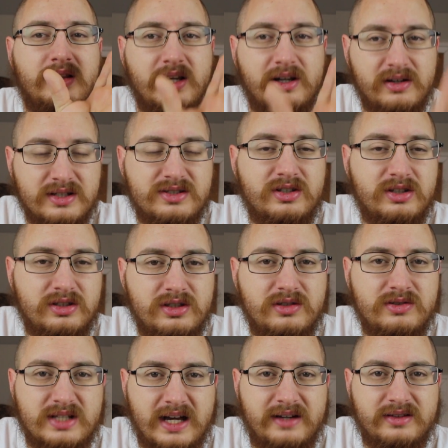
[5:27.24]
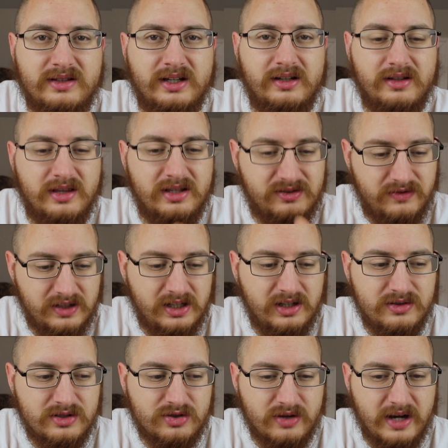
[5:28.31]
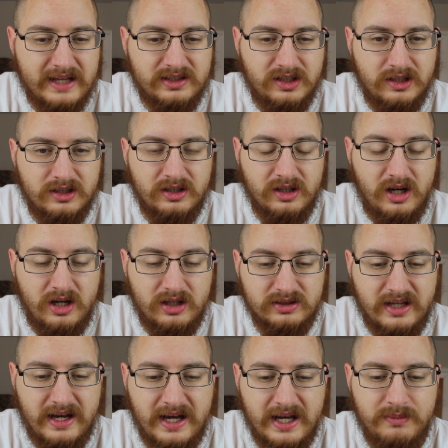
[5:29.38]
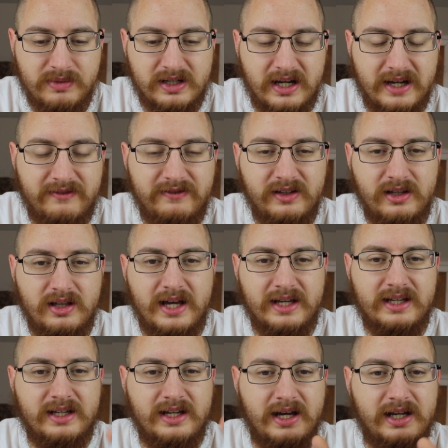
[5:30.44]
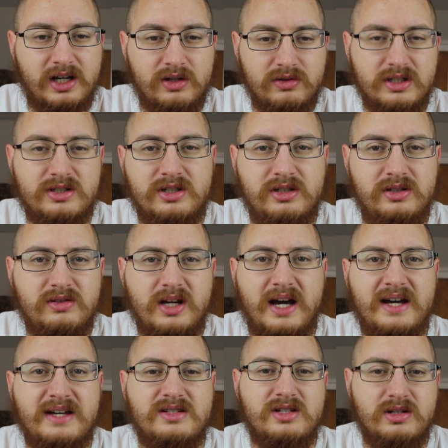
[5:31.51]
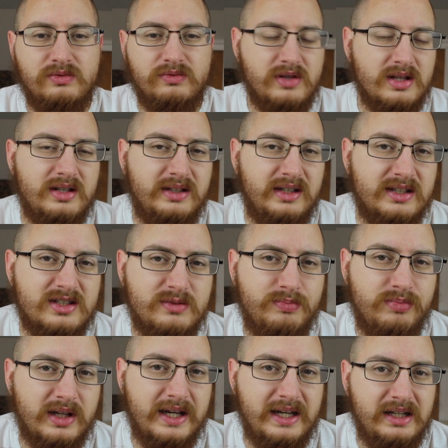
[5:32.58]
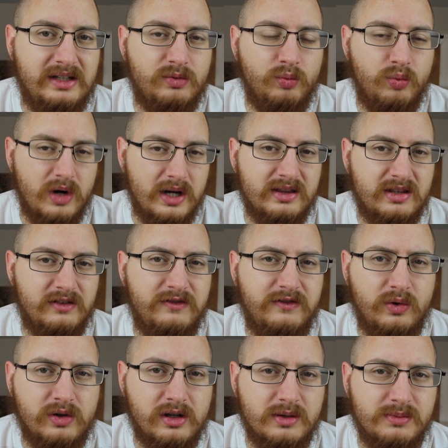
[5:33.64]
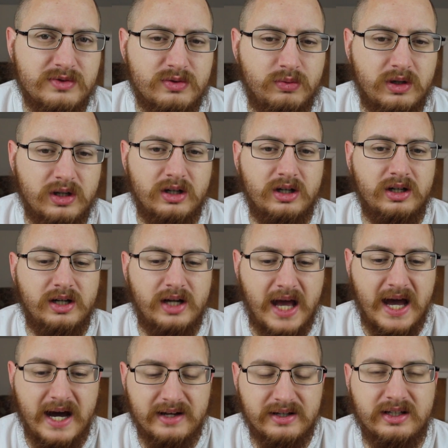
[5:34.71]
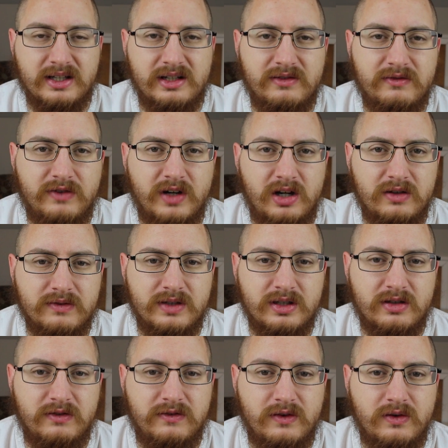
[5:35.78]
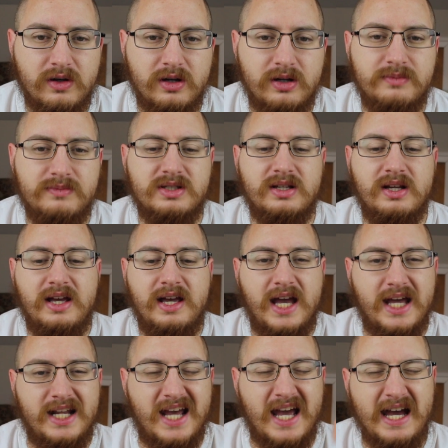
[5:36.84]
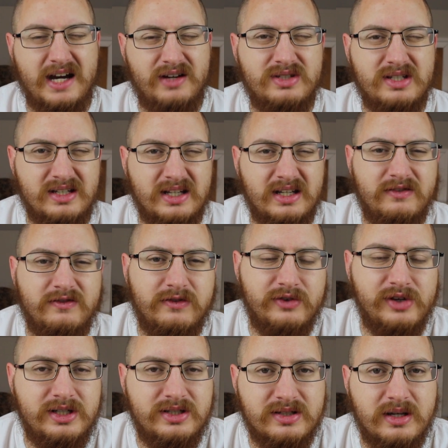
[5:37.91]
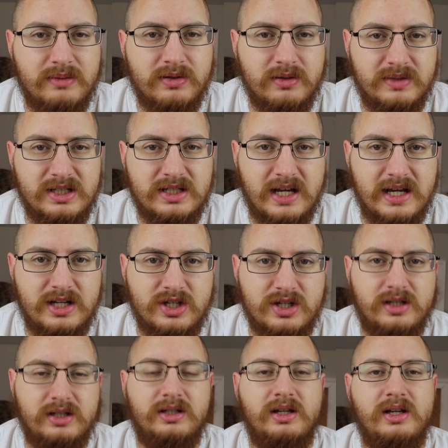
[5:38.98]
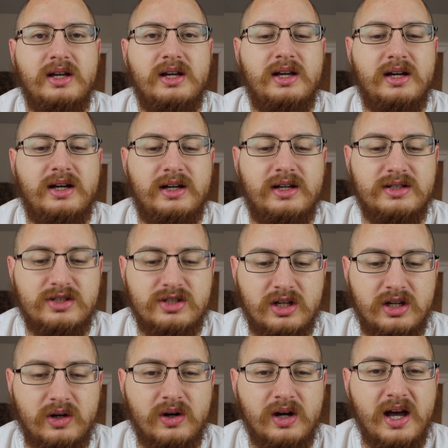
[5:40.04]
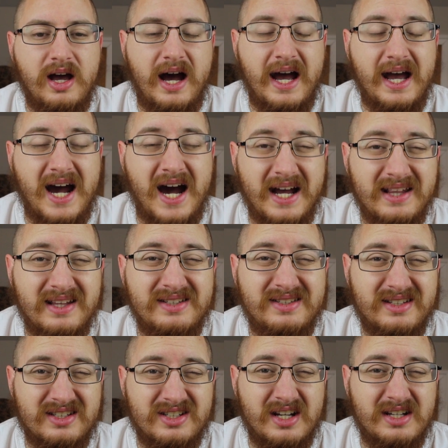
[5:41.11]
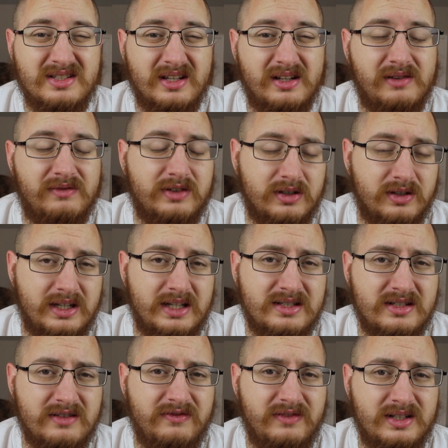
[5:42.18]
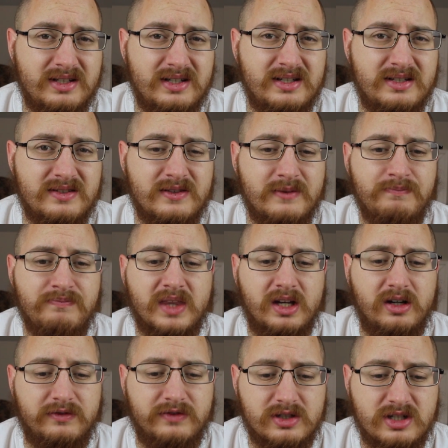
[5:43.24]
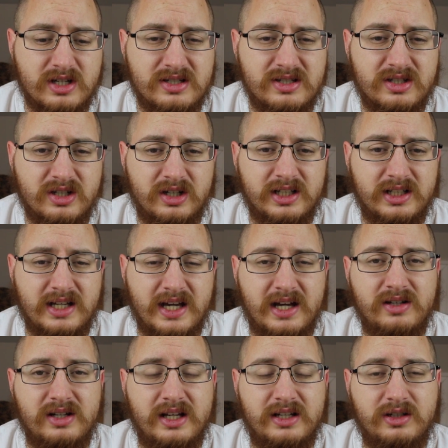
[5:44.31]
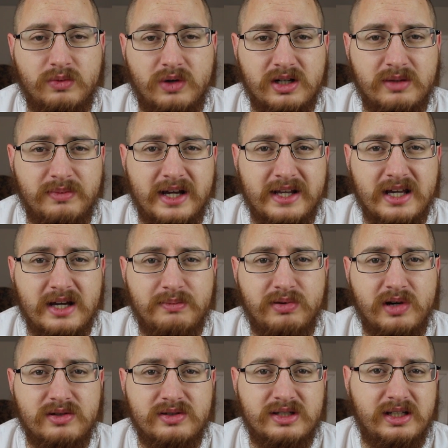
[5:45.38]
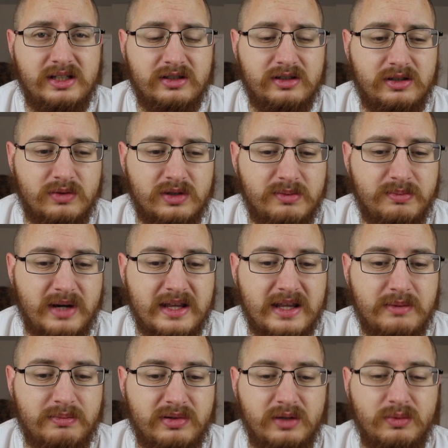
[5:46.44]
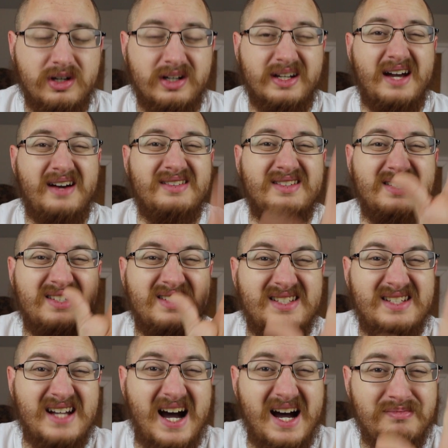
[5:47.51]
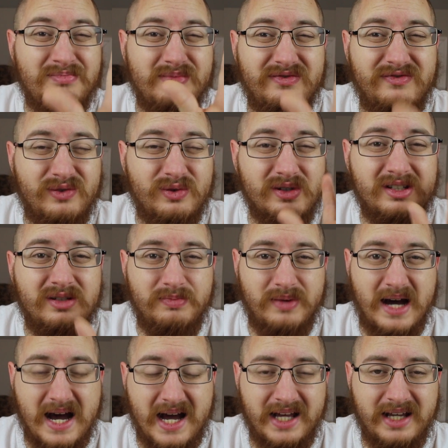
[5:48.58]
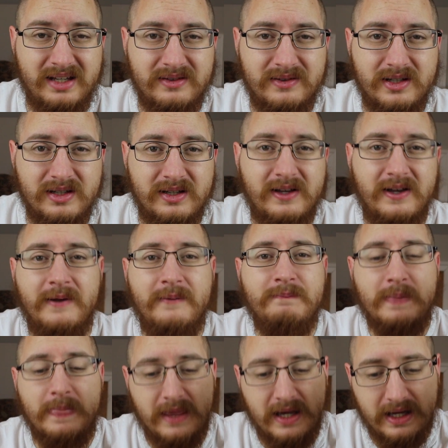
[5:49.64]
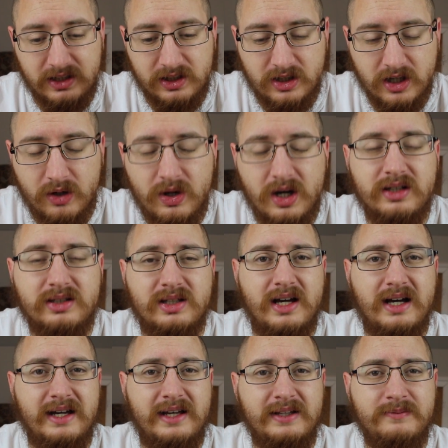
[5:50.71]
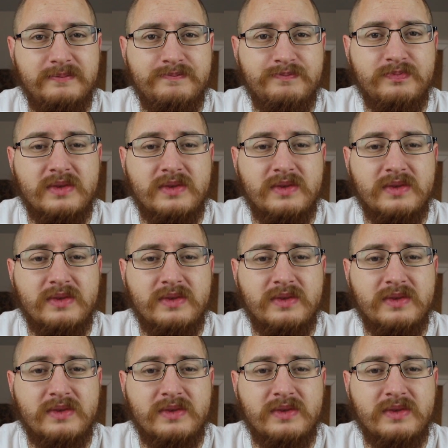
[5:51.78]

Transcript: there is good news out there. This video has dragged on a long time, but I feel like I owed it to you guys to really explain what the forums were, how to get involved in the forums, and how to get free supplementation. Uh, so I highly suggest that if you're into fitness, or if you're just starting out and you want to buy that protein or you want to buy that pre-workout, stop before you buy and go online.